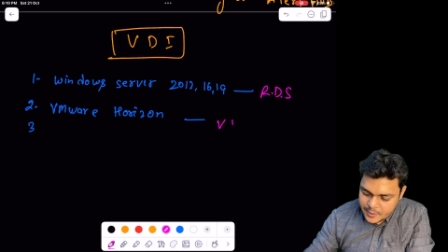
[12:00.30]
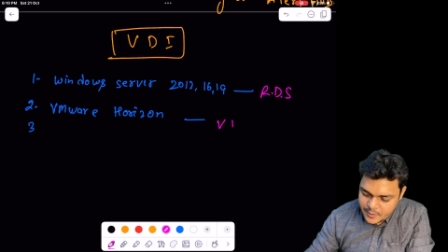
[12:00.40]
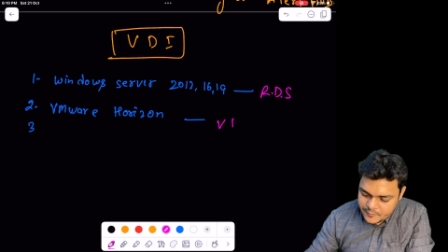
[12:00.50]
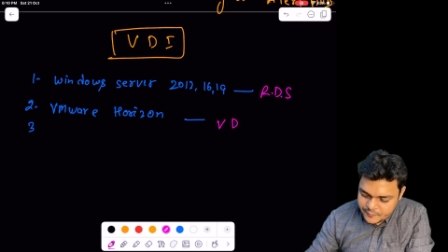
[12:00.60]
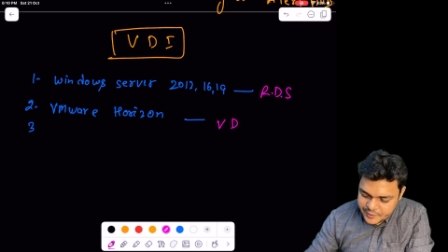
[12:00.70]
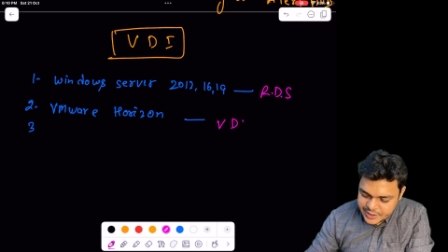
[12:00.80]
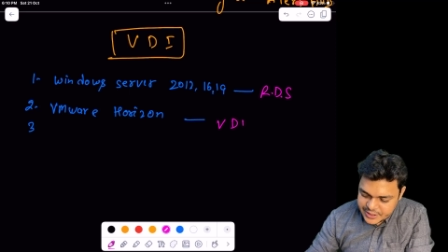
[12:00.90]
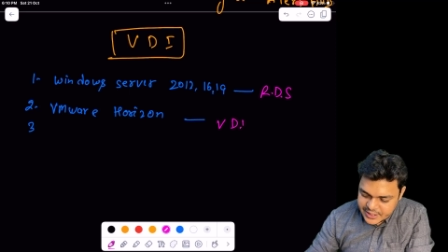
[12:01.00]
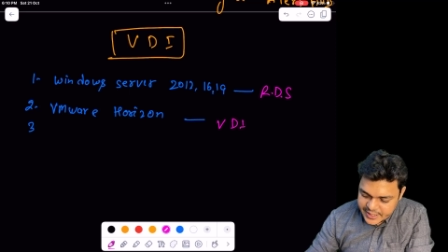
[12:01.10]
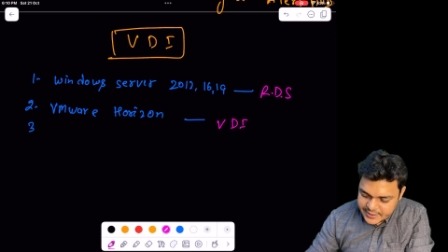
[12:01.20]
of
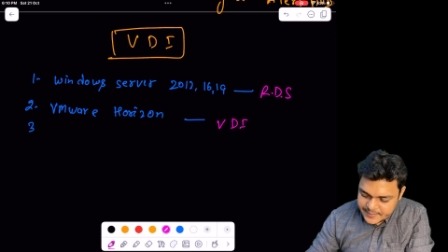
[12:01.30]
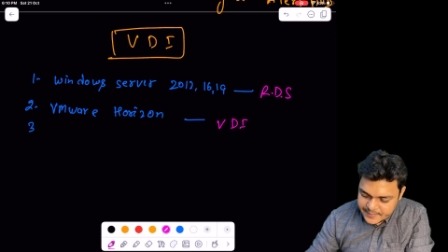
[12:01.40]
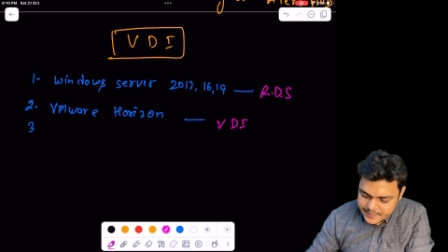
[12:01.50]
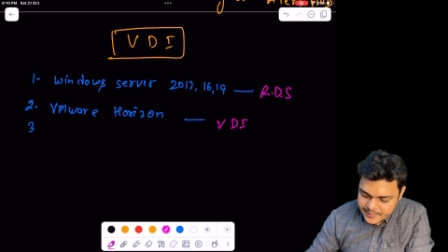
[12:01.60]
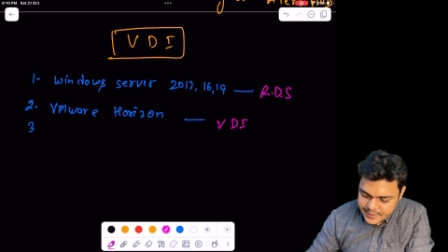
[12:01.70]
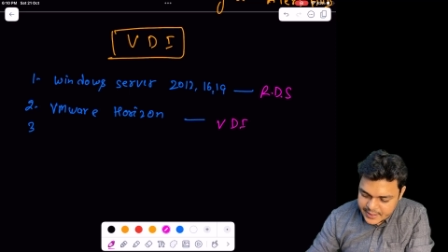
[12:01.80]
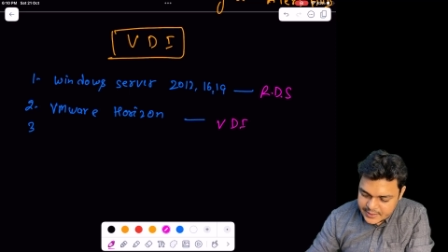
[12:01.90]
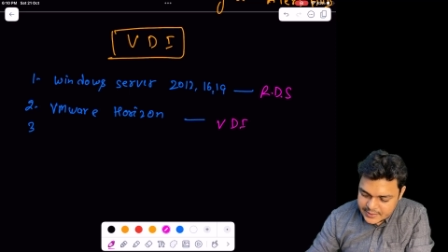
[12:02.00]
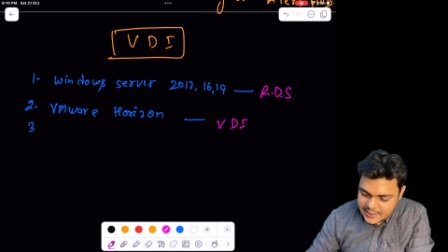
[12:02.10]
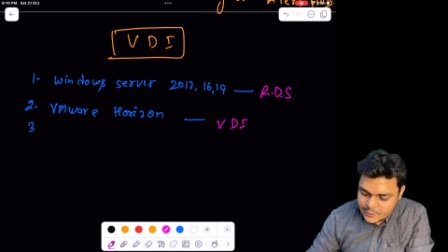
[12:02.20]
VDI,
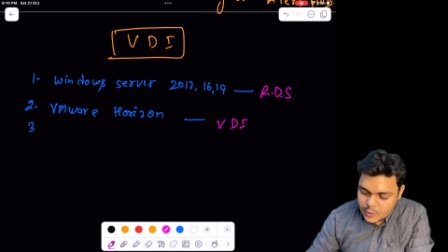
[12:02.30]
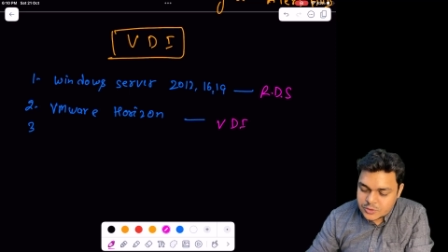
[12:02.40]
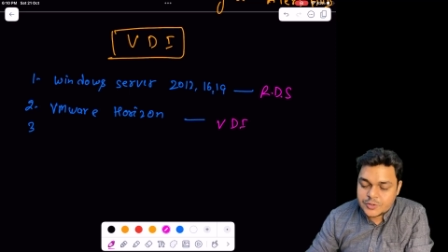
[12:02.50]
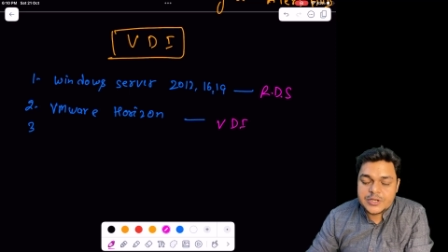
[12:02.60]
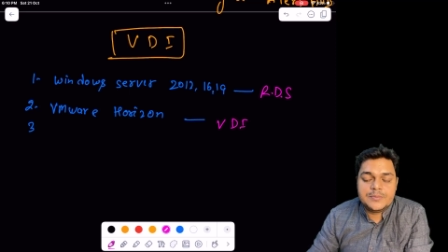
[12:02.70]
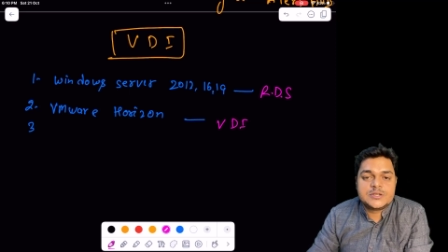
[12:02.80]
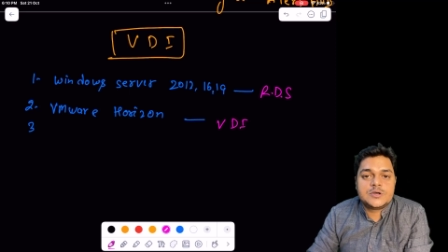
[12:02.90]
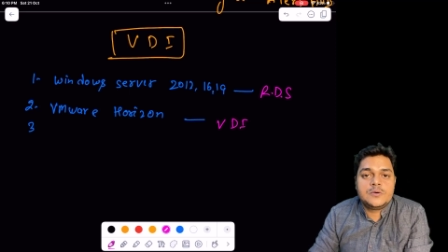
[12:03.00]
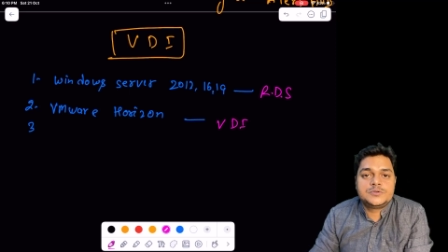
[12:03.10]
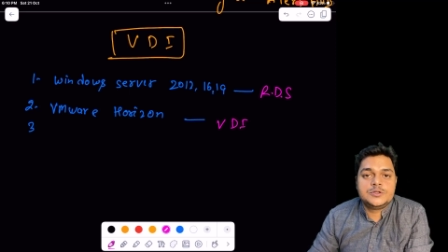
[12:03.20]
right? That also give us
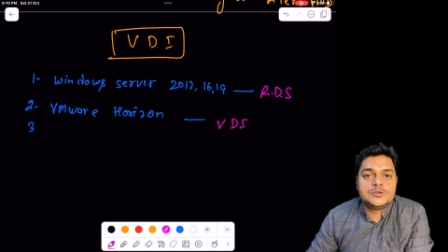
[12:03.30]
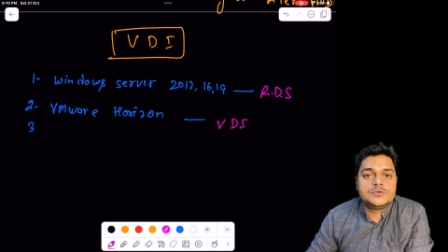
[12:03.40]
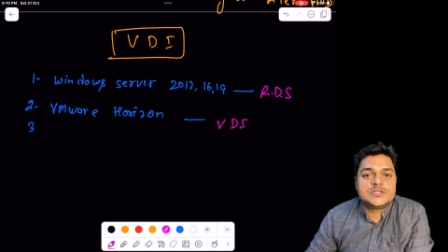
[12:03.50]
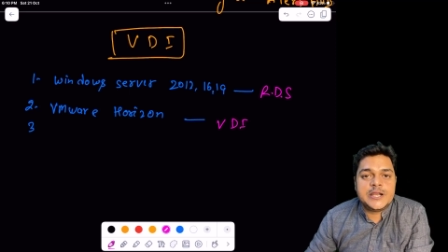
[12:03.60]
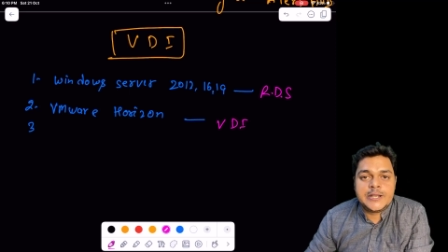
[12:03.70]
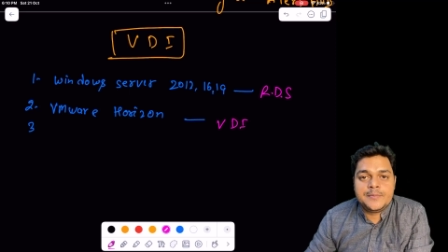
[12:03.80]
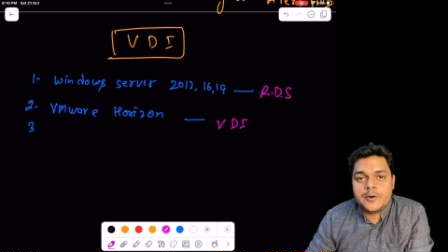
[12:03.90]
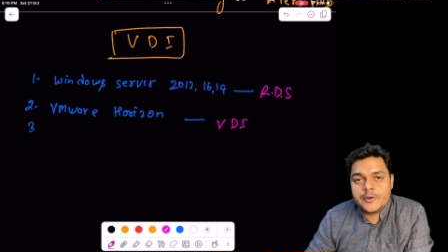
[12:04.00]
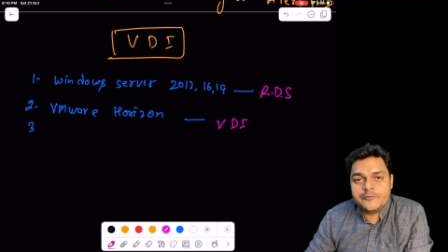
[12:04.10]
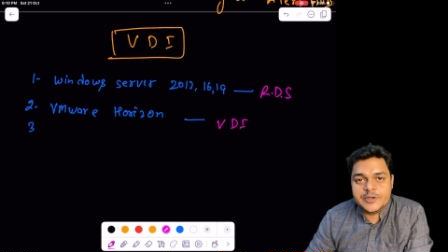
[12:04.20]
option to set up
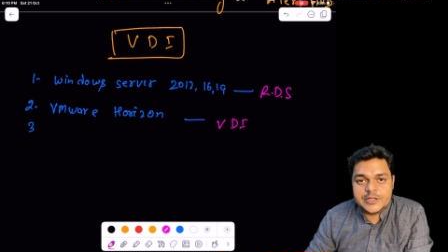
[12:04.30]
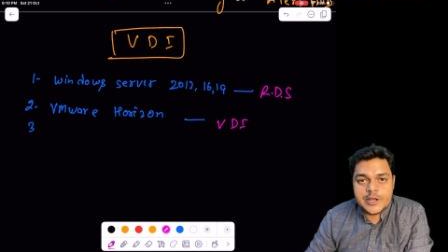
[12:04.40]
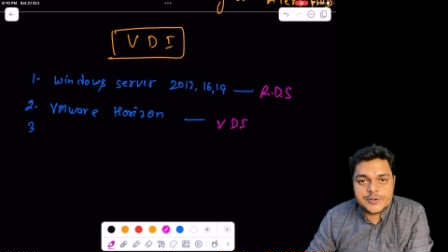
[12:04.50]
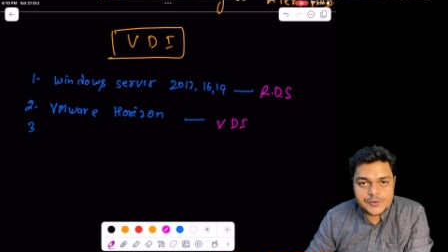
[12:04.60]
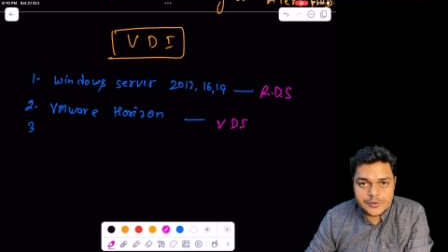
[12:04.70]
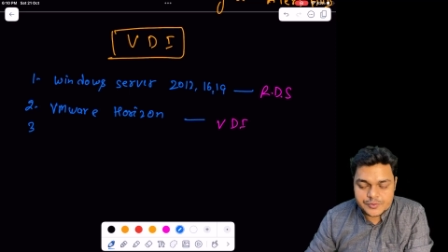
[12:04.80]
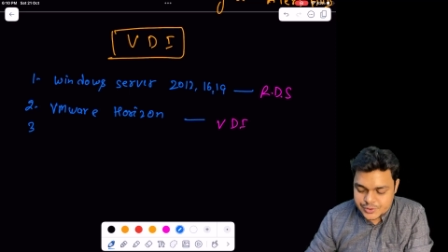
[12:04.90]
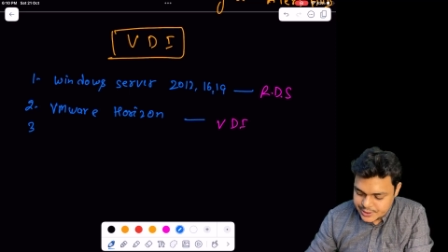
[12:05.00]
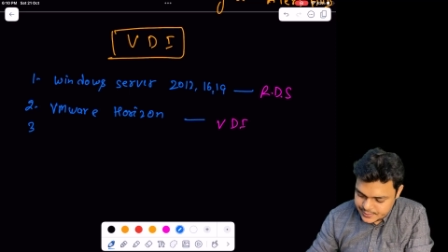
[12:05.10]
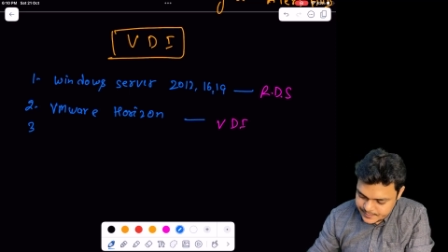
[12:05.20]
our VDI solution.